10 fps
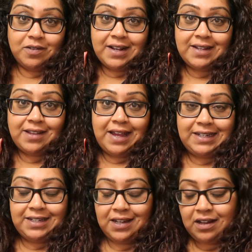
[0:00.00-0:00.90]
this, like
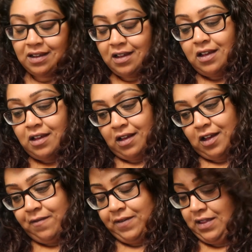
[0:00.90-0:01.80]
editing.
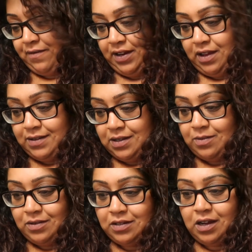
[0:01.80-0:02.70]
Hopefully the video is
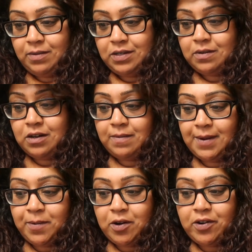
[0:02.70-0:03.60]
up on time tomorrow, but
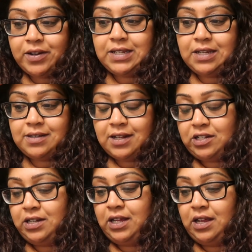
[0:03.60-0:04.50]
my priority is
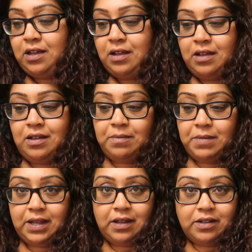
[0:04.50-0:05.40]
actually
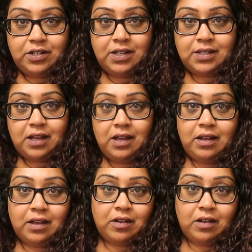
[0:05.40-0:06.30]
making a
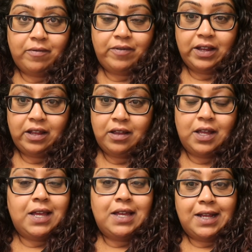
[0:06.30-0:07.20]
cheesecake and hopefully
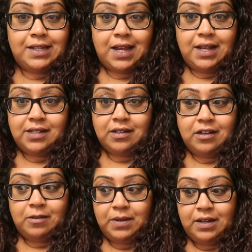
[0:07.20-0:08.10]
it tastes
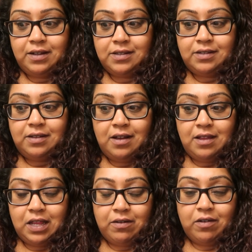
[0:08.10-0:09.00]
good, because
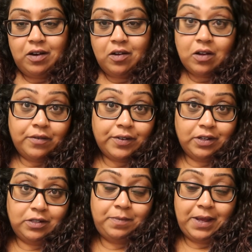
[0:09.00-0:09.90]
there are a lot of
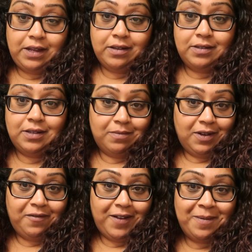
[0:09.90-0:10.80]
good bakers in
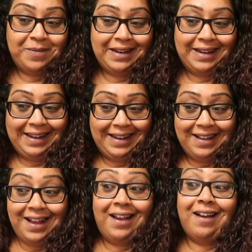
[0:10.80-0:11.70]
my family.
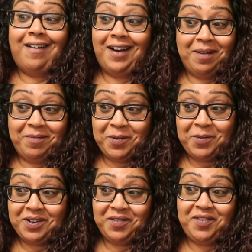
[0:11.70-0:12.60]
I am
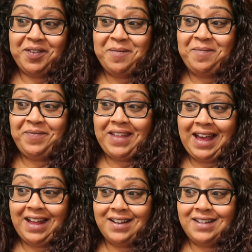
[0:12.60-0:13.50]
not one of them,
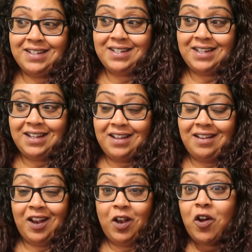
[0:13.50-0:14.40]
and
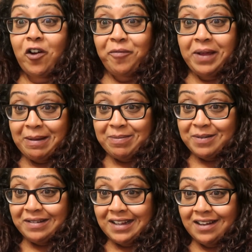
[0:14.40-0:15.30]
a lot of
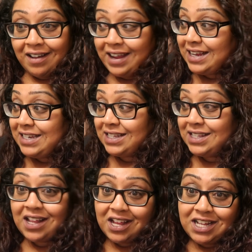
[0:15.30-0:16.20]
people that like
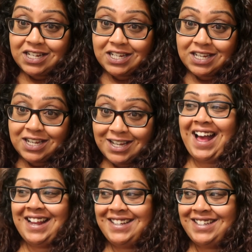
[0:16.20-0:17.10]
dessert,
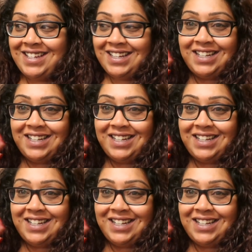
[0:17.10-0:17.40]
and